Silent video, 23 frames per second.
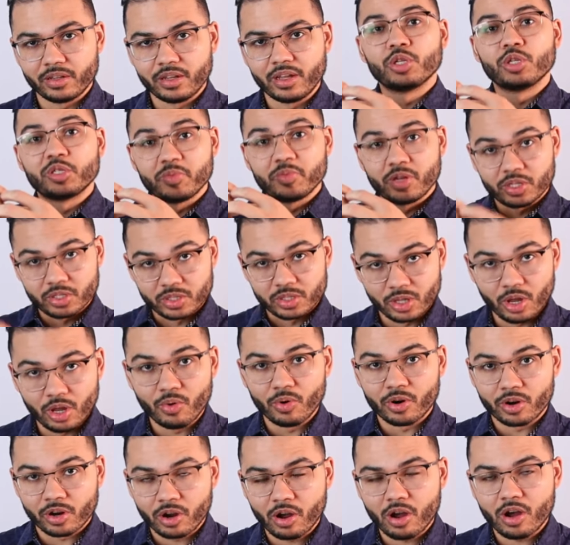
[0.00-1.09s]
which means
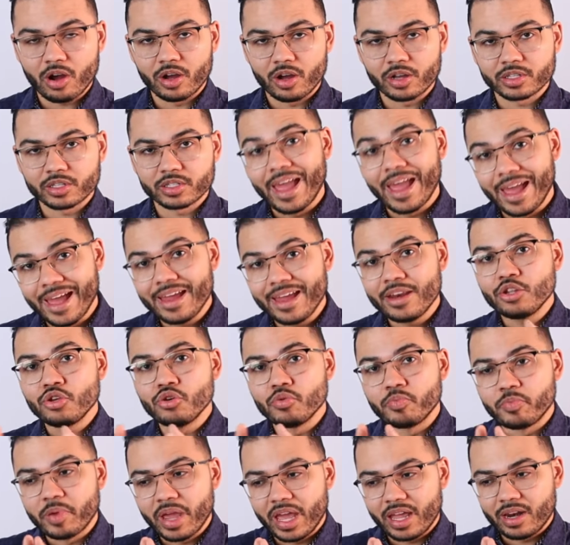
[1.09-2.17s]
lower cost and
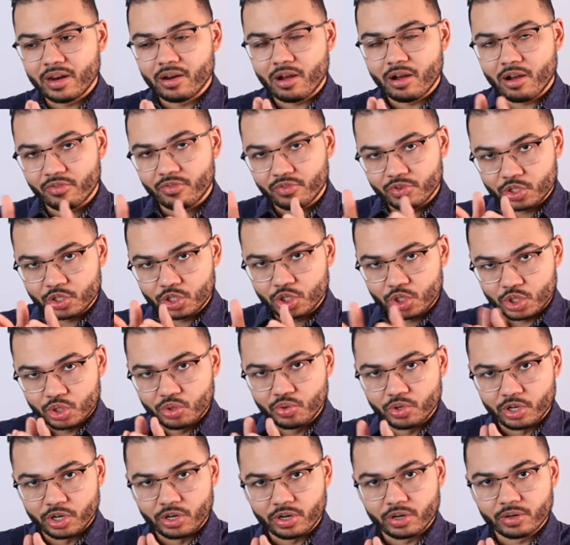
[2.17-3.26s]
you paid it off
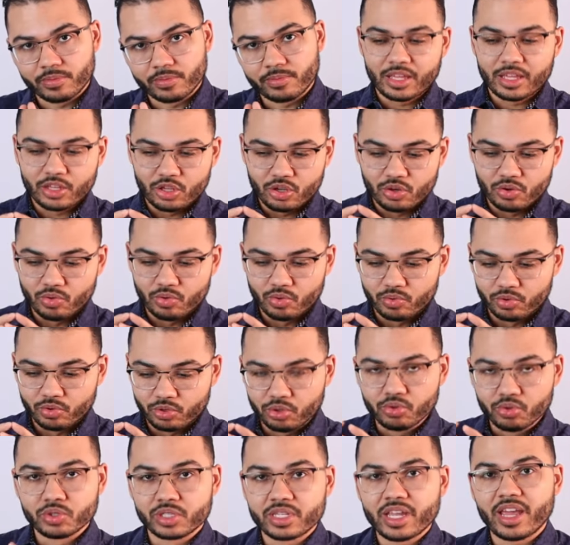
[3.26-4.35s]
sooner then you
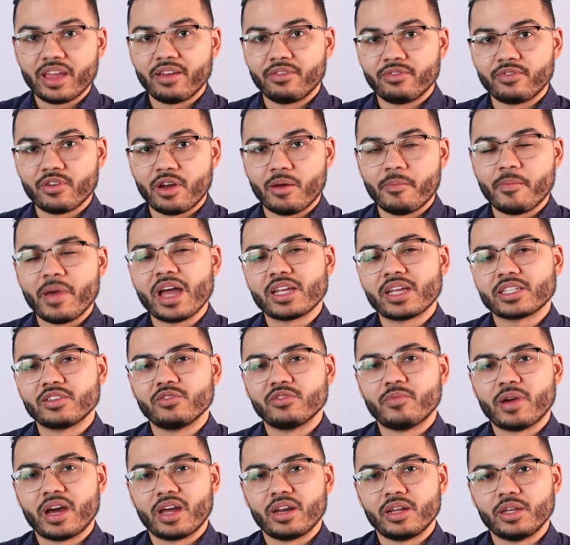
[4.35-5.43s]
you save a massive
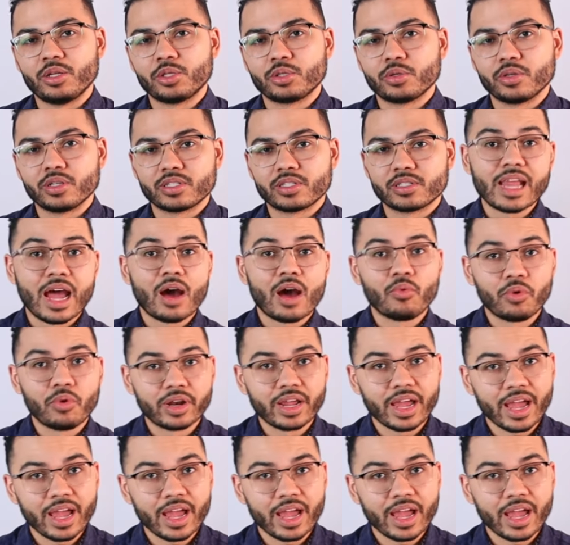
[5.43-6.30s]
amount of interest now what